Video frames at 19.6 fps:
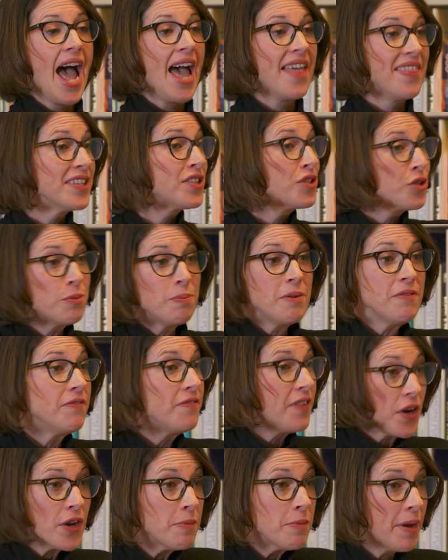And this could be
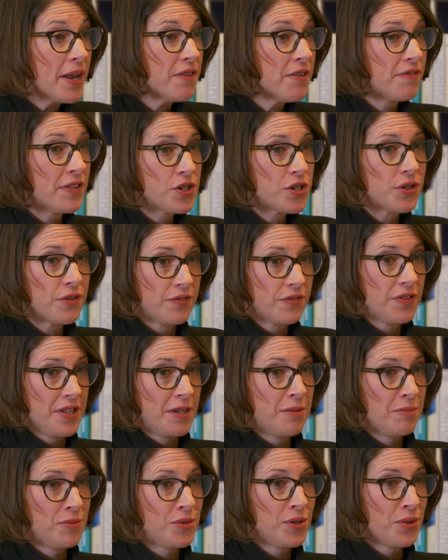very beneficial for
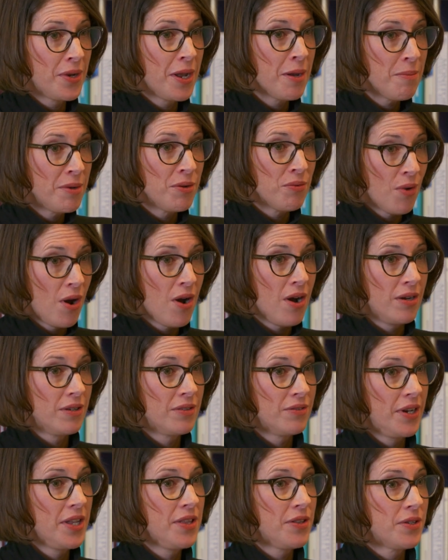them. Don't get me wrong, right?